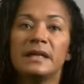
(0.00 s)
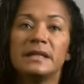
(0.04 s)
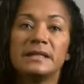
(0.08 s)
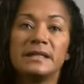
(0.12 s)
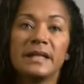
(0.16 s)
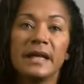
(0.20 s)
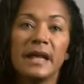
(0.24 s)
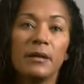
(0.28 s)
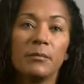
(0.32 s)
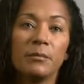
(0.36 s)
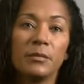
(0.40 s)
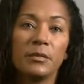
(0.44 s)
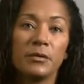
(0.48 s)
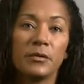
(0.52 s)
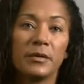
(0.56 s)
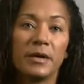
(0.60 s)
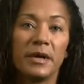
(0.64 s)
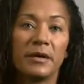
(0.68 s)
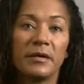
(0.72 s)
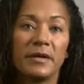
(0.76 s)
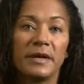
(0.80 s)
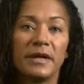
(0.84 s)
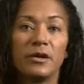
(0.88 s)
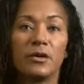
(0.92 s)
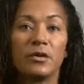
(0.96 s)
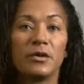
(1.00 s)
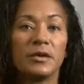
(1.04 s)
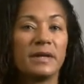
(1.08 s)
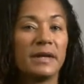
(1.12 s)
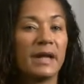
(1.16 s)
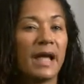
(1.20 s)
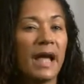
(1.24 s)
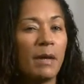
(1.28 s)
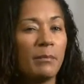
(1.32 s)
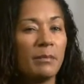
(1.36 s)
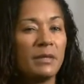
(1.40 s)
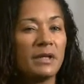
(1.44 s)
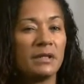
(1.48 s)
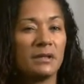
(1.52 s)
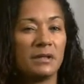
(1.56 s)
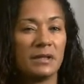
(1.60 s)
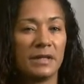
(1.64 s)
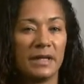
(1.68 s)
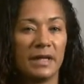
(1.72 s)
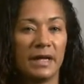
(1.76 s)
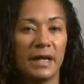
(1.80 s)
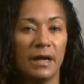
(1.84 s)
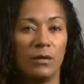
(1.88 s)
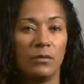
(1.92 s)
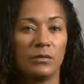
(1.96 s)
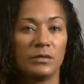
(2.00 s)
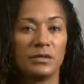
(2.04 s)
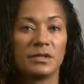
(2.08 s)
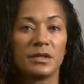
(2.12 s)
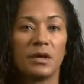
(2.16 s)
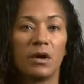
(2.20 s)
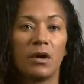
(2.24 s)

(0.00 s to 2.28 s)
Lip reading: Temporary or nominal accounts